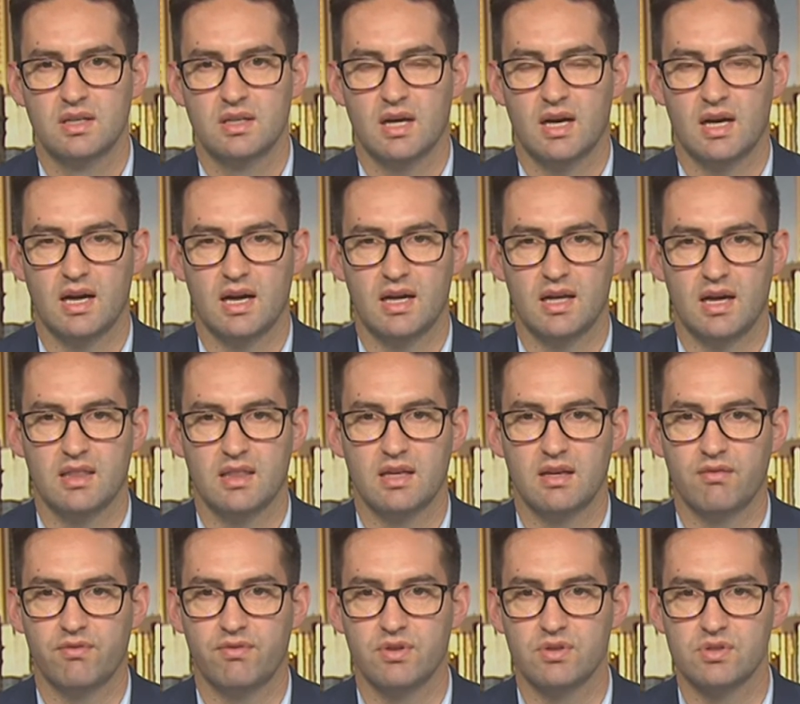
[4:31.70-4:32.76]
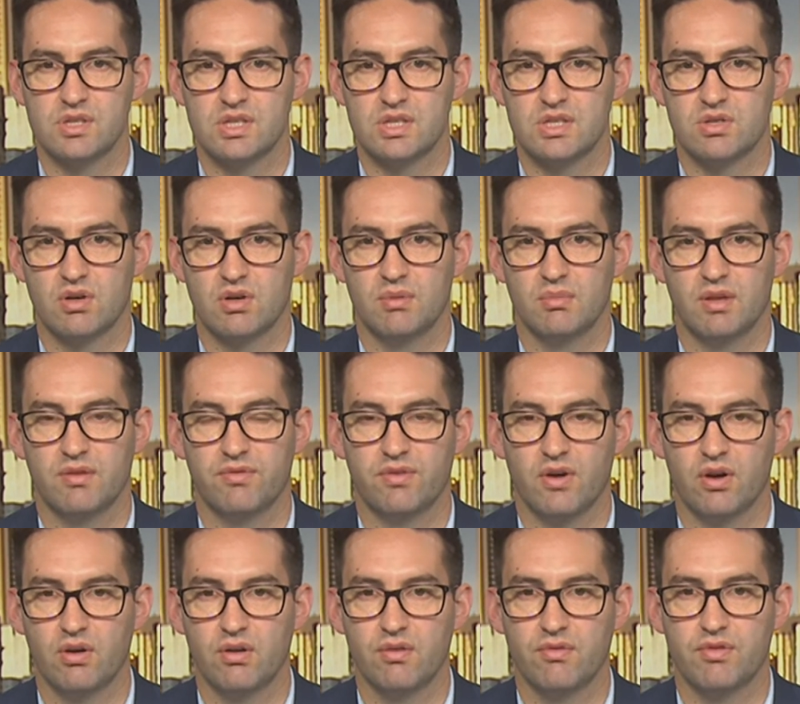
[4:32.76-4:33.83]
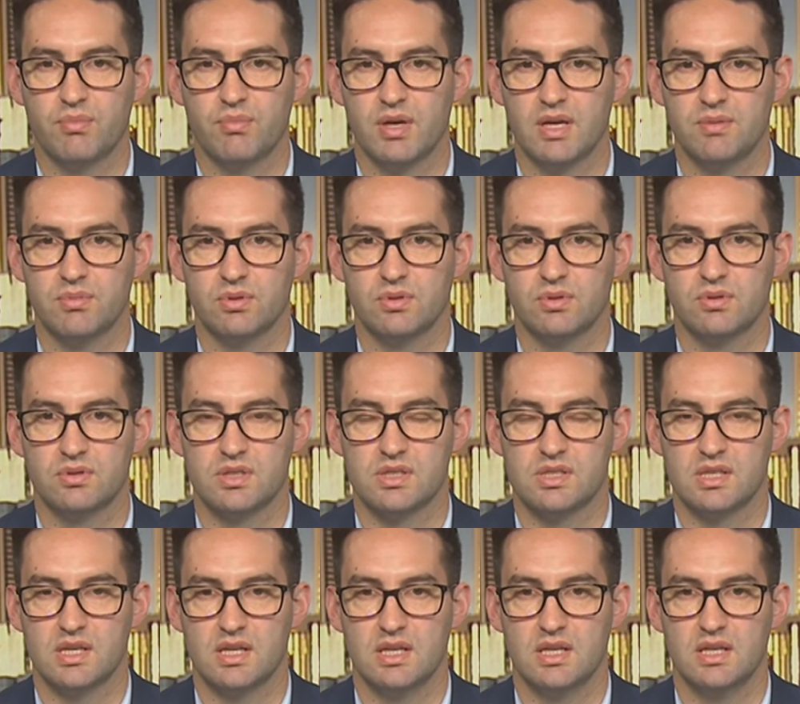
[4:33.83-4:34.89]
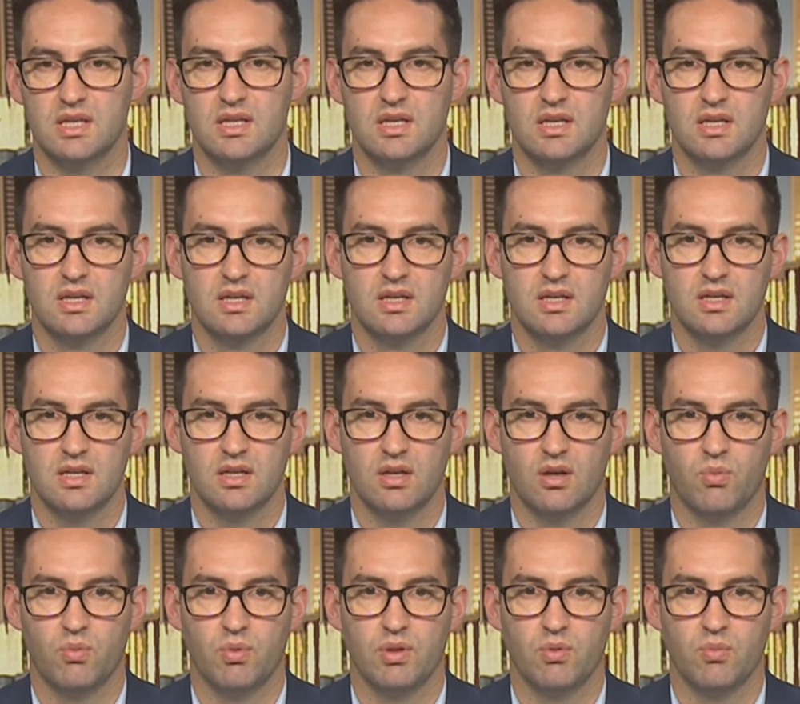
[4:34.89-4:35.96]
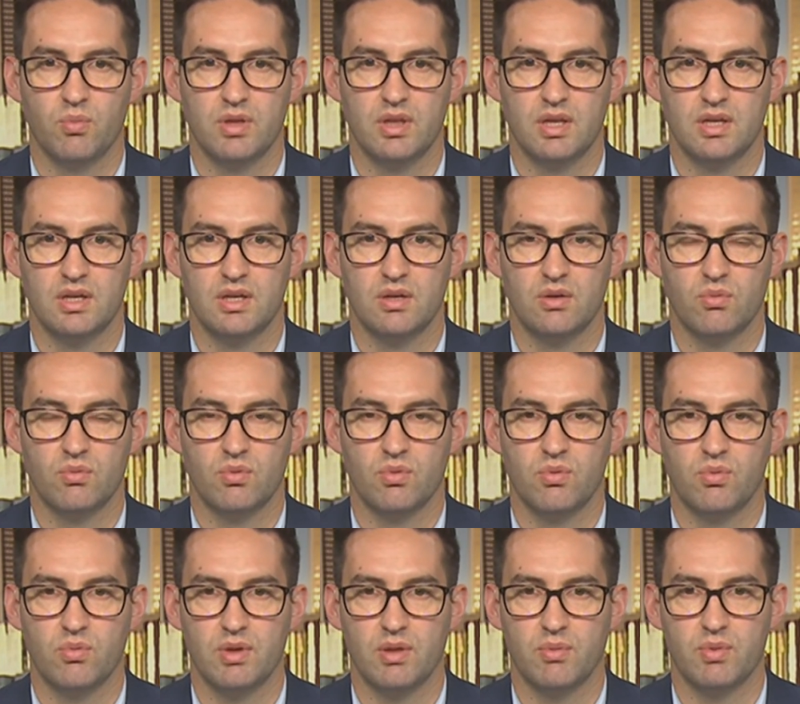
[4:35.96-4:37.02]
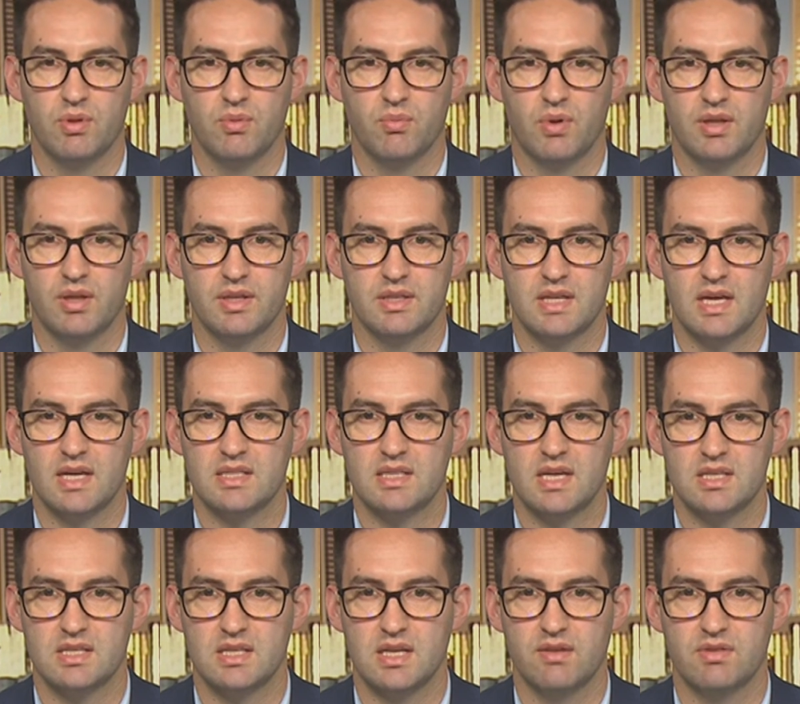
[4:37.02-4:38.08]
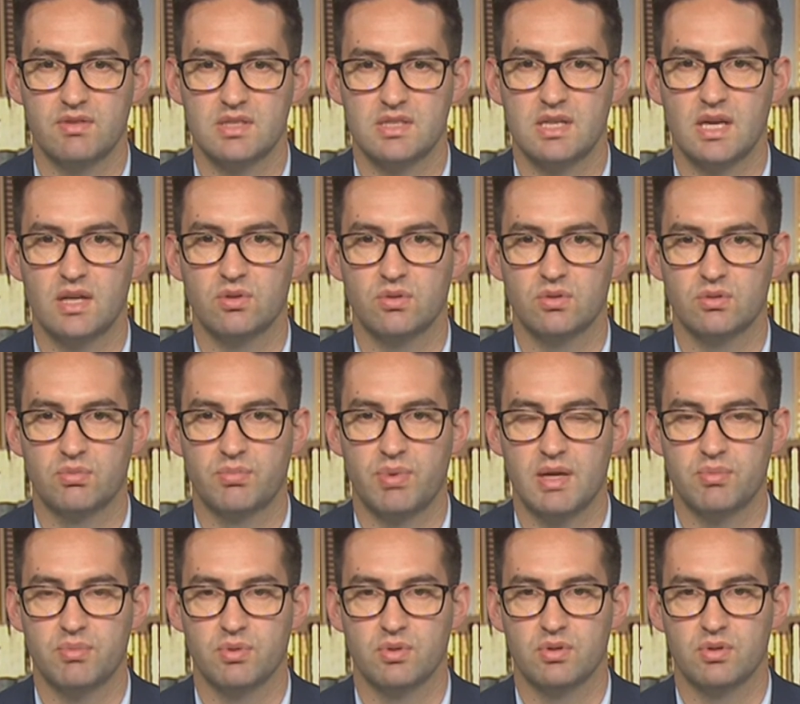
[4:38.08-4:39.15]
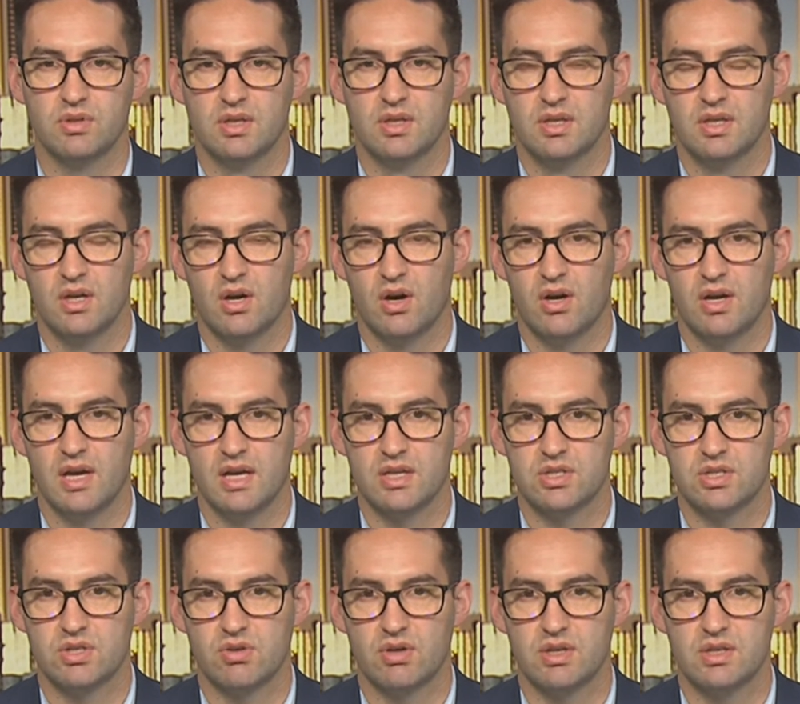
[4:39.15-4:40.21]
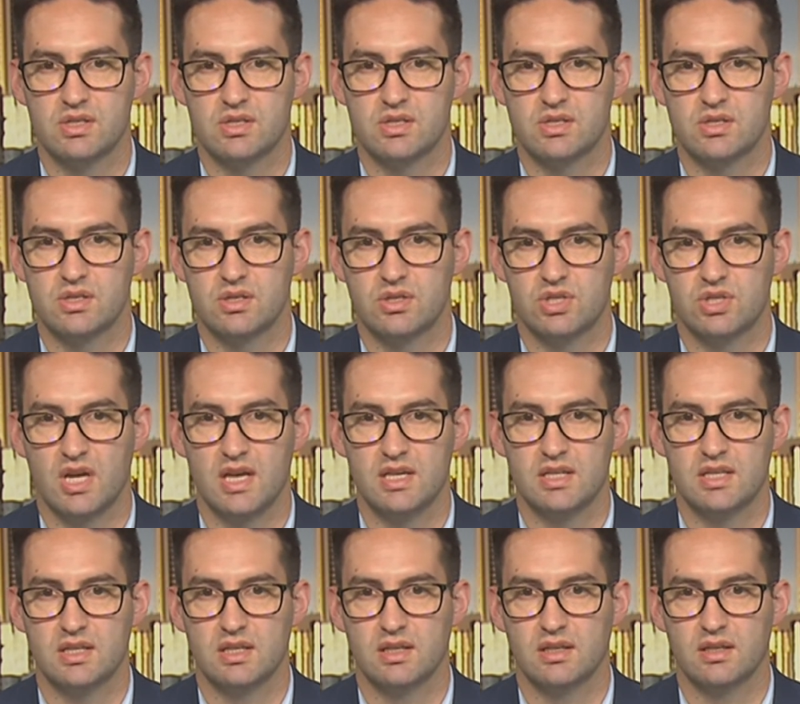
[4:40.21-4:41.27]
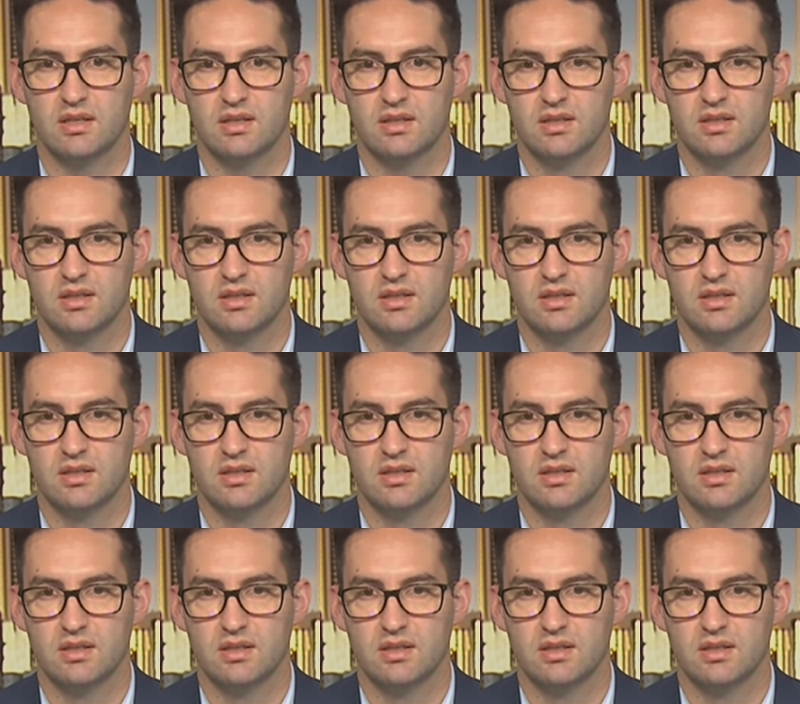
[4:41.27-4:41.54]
I think it feels extremely foreign for people to see, while the dust hasn't even settled, people on our streets chanting